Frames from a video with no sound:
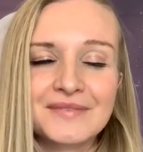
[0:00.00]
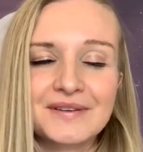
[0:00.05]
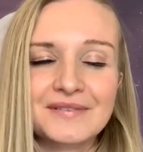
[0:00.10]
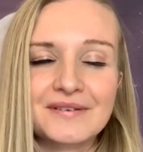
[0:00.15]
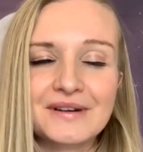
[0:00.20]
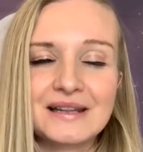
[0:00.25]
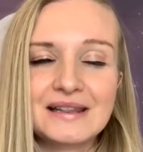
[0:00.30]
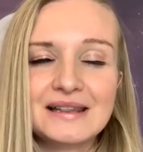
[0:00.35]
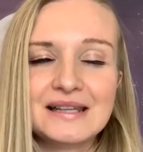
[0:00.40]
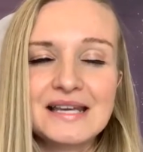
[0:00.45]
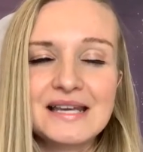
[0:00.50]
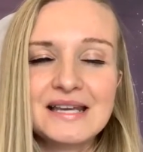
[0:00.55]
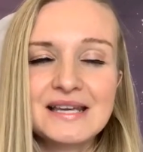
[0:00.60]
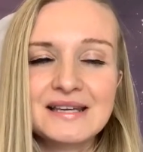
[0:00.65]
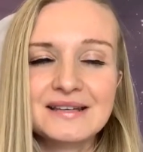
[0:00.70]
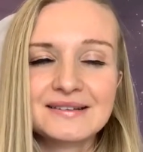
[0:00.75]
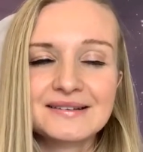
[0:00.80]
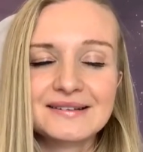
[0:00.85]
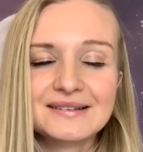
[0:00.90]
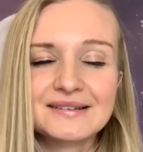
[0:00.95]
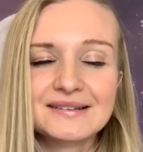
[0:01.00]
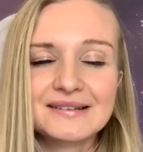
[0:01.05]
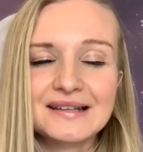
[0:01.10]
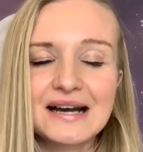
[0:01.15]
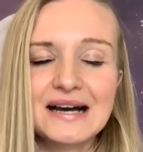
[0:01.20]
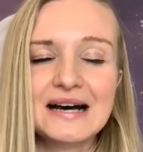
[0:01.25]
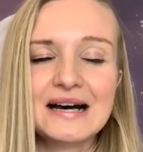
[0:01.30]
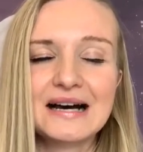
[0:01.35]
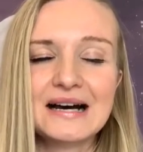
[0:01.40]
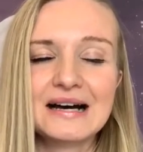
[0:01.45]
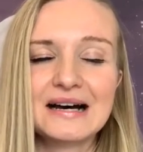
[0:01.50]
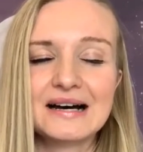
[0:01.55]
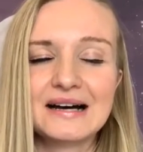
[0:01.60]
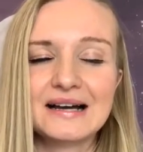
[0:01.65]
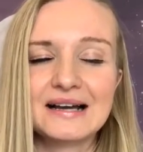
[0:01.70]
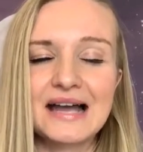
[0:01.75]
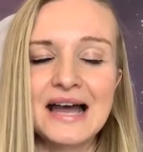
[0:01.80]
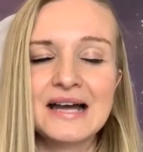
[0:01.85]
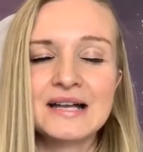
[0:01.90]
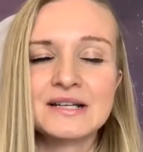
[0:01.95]
release,
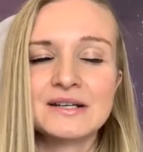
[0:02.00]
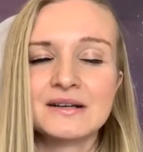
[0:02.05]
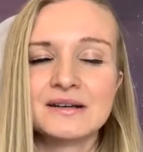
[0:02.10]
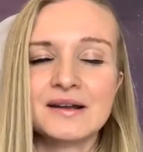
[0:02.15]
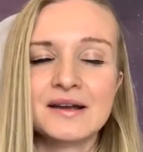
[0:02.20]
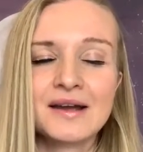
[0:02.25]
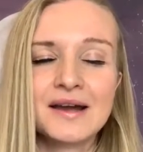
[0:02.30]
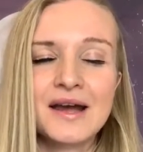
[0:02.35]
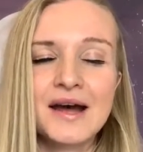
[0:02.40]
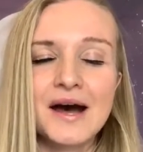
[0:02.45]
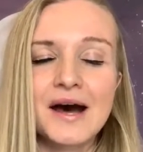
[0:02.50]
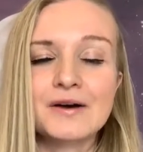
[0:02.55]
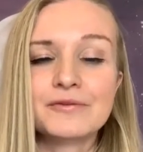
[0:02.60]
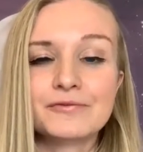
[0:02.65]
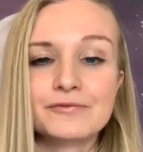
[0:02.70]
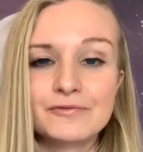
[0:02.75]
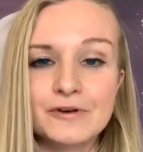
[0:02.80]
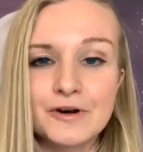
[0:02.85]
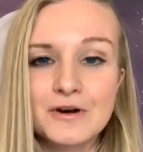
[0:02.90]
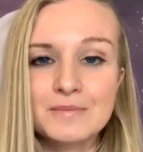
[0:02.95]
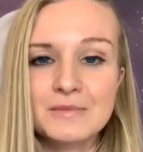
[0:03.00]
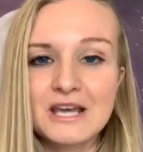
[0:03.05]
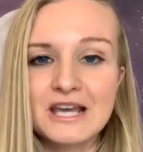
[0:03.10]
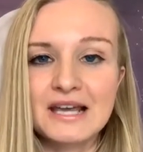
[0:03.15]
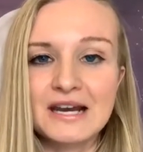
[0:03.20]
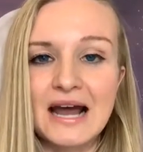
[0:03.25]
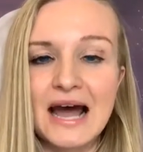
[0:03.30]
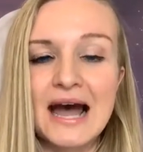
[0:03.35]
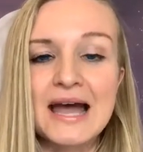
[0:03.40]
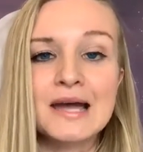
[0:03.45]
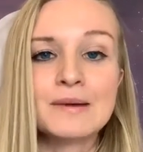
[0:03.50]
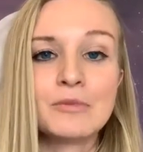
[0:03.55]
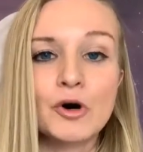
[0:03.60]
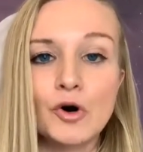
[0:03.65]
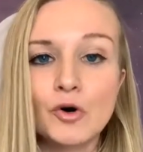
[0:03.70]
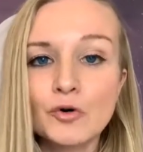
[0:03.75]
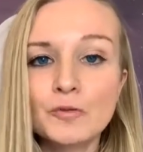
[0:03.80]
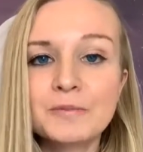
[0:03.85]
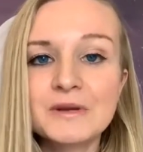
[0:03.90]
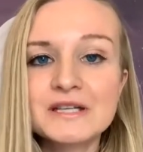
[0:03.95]
and affirming, I am
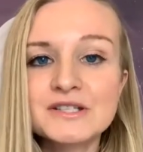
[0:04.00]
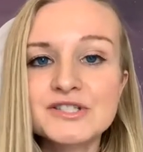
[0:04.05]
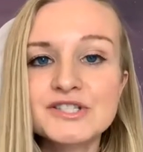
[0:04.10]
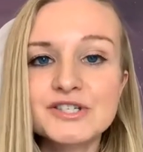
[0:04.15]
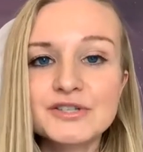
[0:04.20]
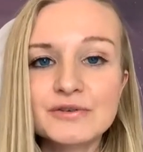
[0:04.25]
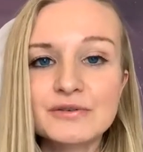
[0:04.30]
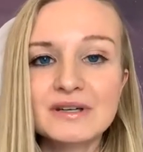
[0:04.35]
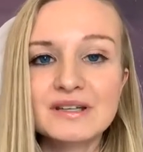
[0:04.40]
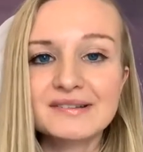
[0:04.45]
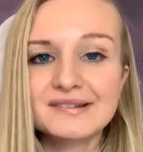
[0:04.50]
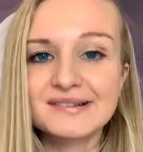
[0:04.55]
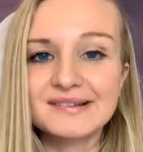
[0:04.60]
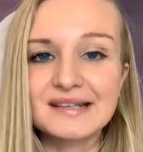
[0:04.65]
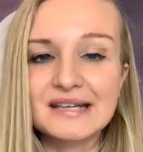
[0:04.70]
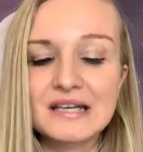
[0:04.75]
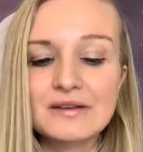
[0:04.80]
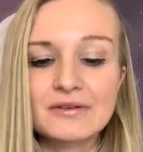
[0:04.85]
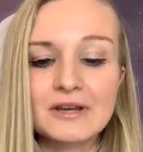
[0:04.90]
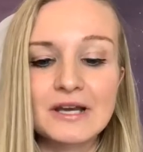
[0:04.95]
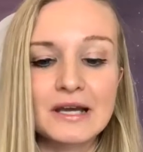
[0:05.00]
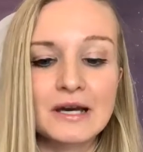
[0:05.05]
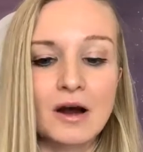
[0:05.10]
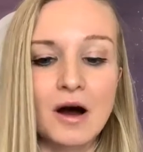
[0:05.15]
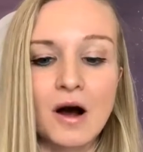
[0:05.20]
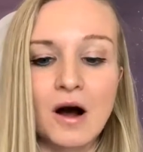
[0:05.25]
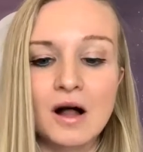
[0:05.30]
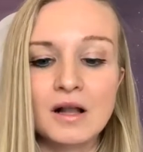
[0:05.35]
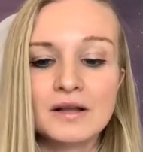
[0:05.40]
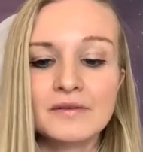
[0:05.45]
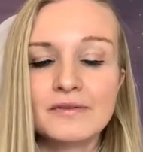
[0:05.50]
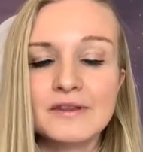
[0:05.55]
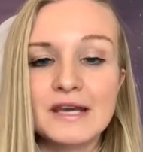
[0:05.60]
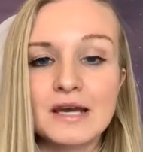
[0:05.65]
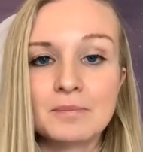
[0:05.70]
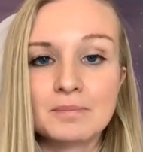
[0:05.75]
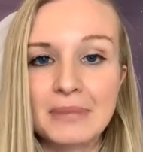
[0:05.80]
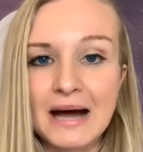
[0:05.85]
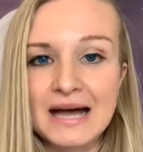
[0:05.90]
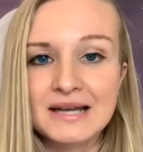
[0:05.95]
open to receiving all of the
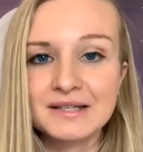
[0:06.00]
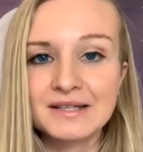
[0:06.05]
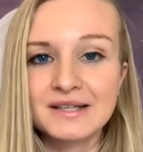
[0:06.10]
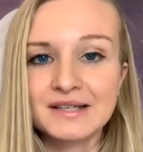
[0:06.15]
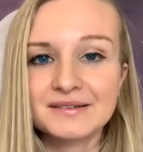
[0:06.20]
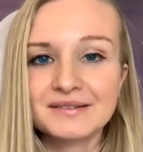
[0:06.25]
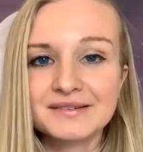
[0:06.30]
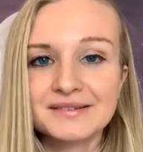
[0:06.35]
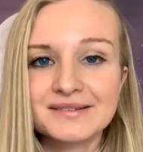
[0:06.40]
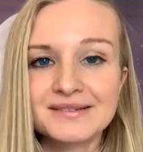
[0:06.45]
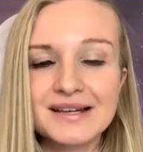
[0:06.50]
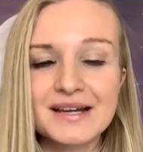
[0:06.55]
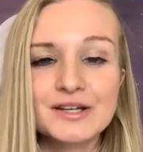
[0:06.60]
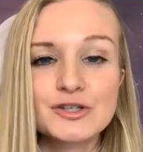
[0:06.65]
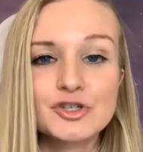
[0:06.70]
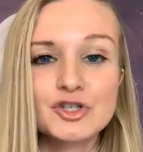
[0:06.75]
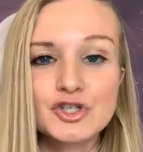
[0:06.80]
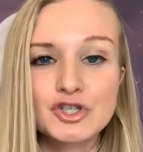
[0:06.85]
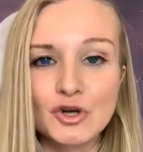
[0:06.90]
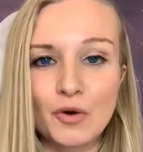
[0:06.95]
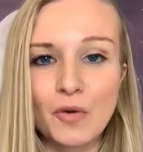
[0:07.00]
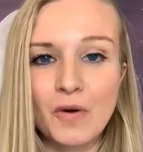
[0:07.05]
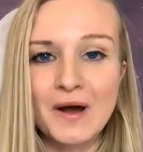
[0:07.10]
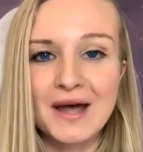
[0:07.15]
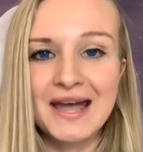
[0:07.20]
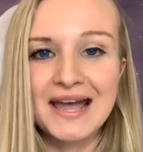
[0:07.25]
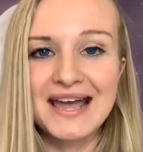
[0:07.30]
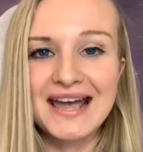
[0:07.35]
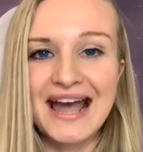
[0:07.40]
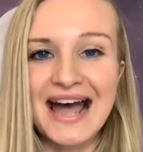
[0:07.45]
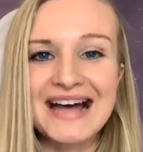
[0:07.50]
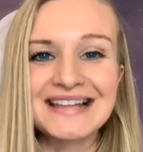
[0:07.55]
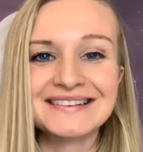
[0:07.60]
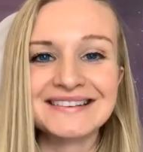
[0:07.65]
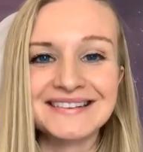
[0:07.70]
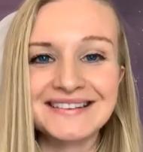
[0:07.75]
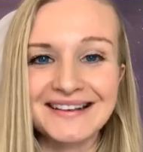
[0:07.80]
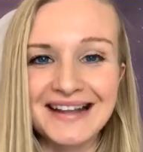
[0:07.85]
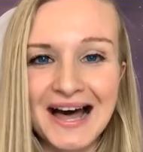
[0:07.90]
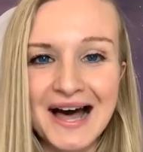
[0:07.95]
abundance, joy,
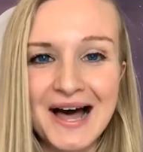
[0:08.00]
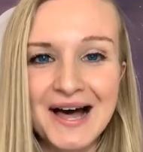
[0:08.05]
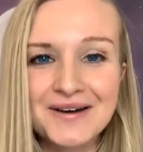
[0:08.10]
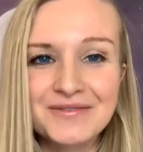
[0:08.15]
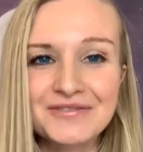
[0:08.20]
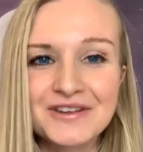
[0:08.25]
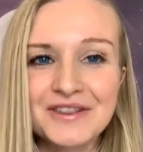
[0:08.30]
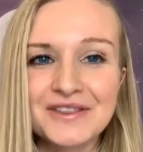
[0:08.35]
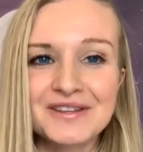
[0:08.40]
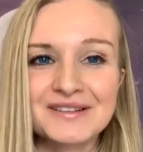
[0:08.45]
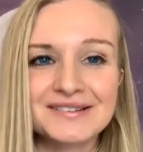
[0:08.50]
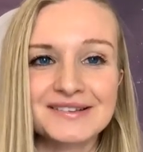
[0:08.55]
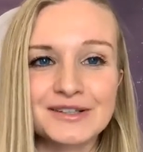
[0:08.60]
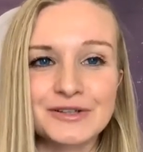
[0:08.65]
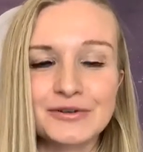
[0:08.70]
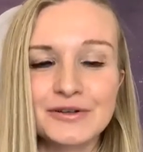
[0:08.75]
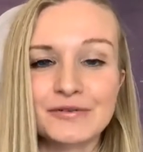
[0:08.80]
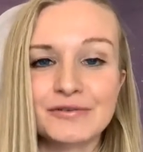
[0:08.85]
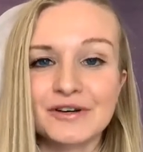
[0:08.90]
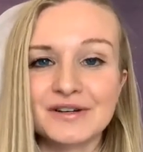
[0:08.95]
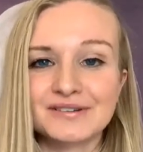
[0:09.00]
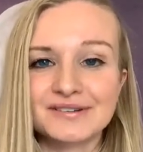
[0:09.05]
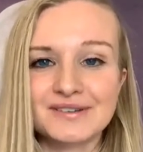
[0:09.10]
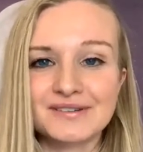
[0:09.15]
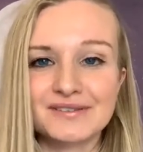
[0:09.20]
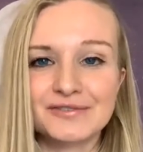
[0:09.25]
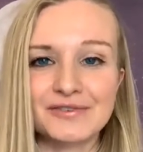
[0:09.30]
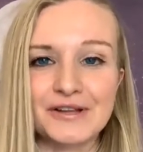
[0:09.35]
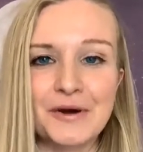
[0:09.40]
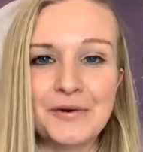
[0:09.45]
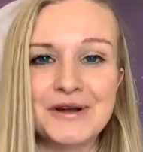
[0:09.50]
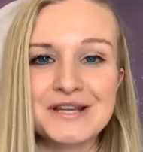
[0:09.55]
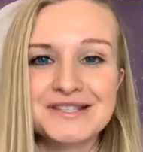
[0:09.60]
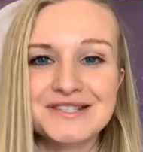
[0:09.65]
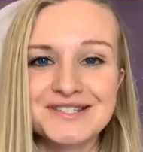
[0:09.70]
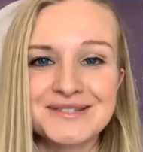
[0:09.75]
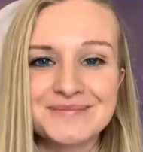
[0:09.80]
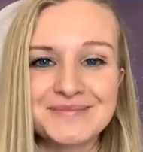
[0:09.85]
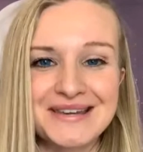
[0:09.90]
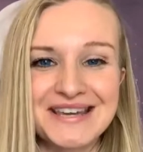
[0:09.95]
and love this universe is flowing
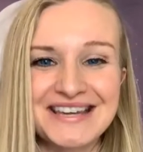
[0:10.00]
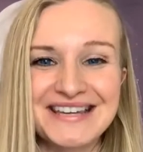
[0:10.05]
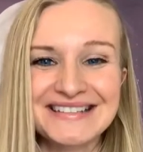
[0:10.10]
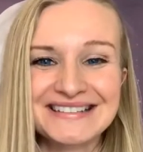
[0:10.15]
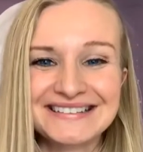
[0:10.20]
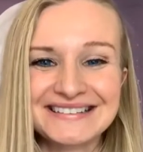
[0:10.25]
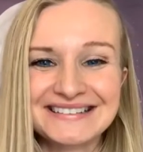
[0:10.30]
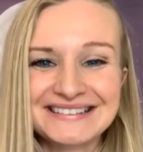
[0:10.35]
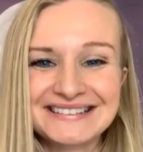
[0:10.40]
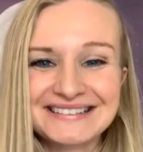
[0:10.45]
to me.